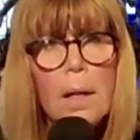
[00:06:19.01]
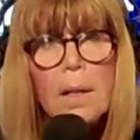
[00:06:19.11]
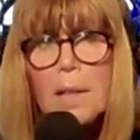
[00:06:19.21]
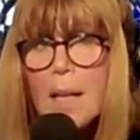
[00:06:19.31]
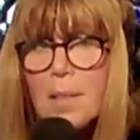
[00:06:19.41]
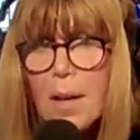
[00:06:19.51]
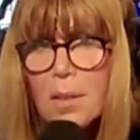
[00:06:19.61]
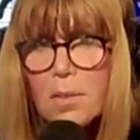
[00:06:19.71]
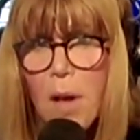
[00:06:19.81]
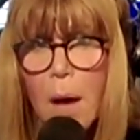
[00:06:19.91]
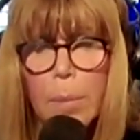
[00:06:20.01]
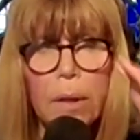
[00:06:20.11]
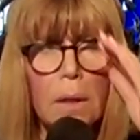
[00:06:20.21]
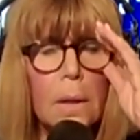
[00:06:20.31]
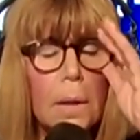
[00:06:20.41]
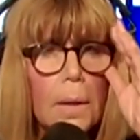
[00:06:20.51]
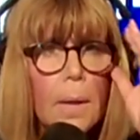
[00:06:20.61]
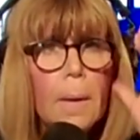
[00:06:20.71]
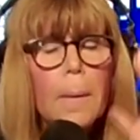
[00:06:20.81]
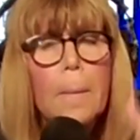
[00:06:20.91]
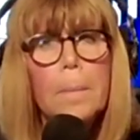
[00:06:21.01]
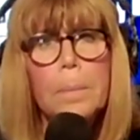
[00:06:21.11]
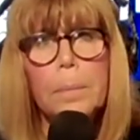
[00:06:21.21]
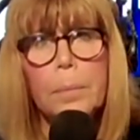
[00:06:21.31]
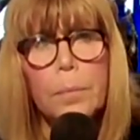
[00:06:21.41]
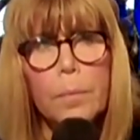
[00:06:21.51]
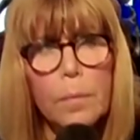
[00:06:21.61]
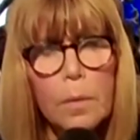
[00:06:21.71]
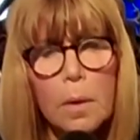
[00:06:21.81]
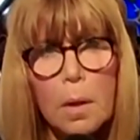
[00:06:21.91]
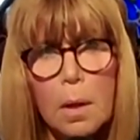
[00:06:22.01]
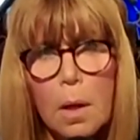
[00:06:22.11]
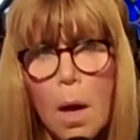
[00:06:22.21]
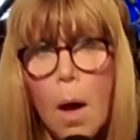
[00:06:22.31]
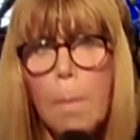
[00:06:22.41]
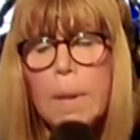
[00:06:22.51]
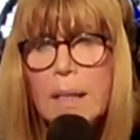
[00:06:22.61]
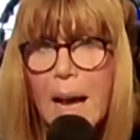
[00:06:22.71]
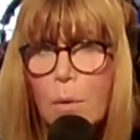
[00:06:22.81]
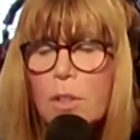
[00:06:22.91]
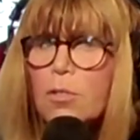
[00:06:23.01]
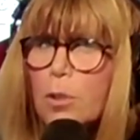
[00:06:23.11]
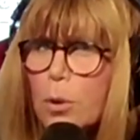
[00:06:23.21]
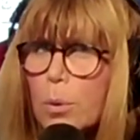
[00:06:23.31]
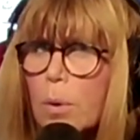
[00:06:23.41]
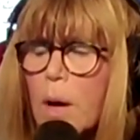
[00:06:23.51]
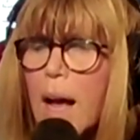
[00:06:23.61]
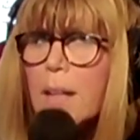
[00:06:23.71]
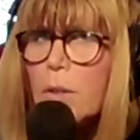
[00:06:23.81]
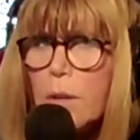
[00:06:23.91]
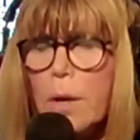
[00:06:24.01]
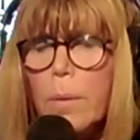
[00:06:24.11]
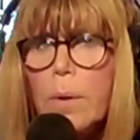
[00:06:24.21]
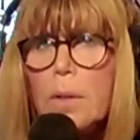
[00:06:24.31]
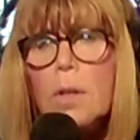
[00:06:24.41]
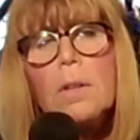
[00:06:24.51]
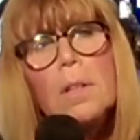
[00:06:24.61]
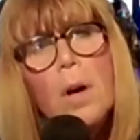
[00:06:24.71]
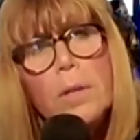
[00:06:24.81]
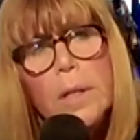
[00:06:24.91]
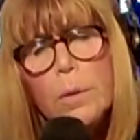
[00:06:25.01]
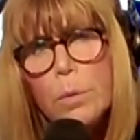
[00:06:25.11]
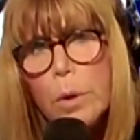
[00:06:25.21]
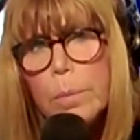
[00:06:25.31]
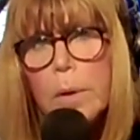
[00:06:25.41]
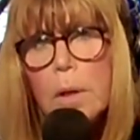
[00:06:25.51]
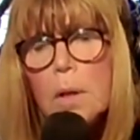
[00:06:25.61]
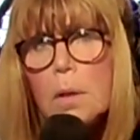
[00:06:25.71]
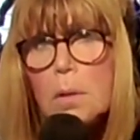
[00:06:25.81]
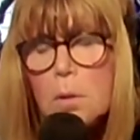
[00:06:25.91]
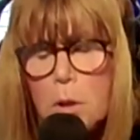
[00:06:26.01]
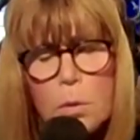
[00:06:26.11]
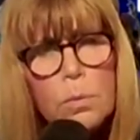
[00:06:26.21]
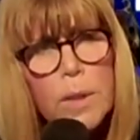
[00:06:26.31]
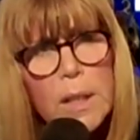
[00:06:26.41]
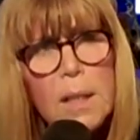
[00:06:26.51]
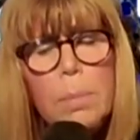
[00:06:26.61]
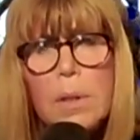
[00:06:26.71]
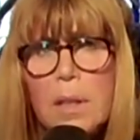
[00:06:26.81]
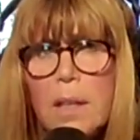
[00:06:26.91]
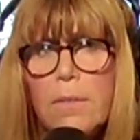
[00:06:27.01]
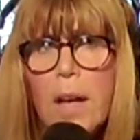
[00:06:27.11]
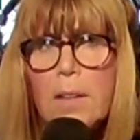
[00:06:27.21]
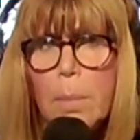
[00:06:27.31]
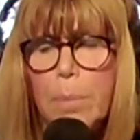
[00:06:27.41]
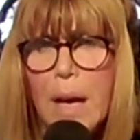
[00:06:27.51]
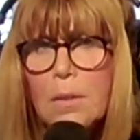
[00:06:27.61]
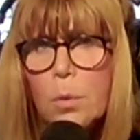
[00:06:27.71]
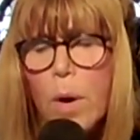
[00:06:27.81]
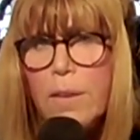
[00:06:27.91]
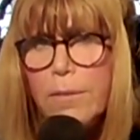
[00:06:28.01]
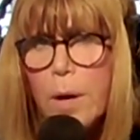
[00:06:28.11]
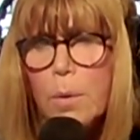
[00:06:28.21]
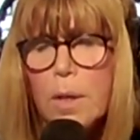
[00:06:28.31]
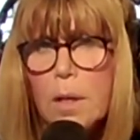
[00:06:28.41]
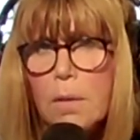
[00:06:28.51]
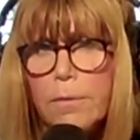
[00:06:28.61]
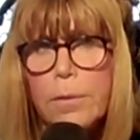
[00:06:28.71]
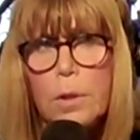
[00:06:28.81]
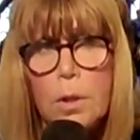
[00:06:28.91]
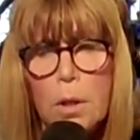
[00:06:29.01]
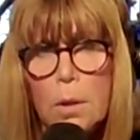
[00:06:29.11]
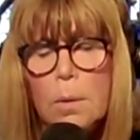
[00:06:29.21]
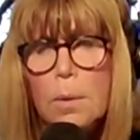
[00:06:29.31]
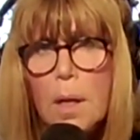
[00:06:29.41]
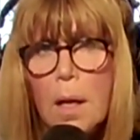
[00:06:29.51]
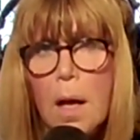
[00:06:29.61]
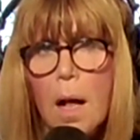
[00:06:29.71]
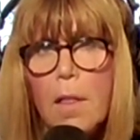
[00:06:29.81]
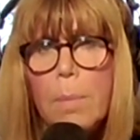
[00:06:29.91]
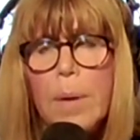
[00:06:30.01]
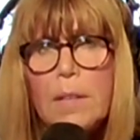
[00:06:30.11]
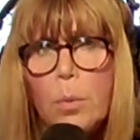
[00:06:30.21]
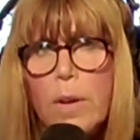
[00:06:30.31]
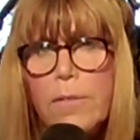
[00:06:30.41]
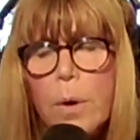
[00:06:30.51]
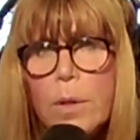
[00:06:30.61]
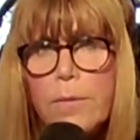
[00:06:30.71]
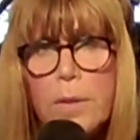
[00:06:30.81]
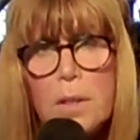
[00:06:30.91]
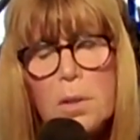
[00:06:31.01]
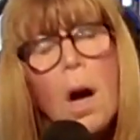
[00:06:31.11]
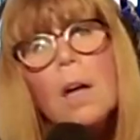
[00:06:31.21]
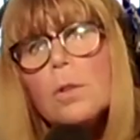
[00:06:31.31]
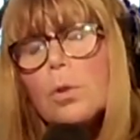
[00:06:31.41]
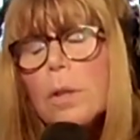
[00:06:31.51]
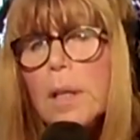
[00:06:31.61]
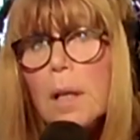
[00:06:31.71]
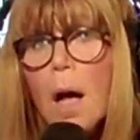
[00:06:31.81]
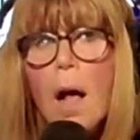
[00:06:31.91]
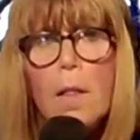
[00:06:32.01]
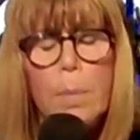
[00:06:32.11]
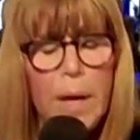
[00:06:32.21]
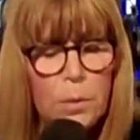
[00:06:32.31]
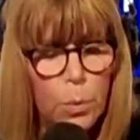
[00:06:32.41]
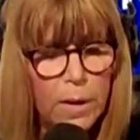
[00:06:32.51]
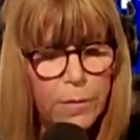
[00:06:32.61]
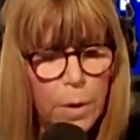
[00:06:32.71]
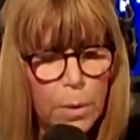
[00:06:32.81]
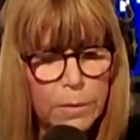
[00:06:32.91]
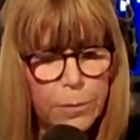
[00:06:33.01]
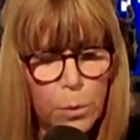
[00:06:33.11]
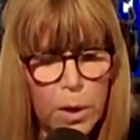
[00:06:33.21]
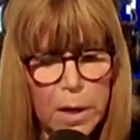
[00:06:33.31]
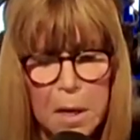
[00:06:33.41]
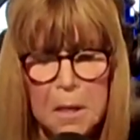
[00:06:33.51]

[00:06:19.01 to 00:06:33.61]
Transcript: That's how you stop it. But now it's you and you. You're alone in a room. Do you really believe that the best way forward for you, the best way forward for this country, the best way forward for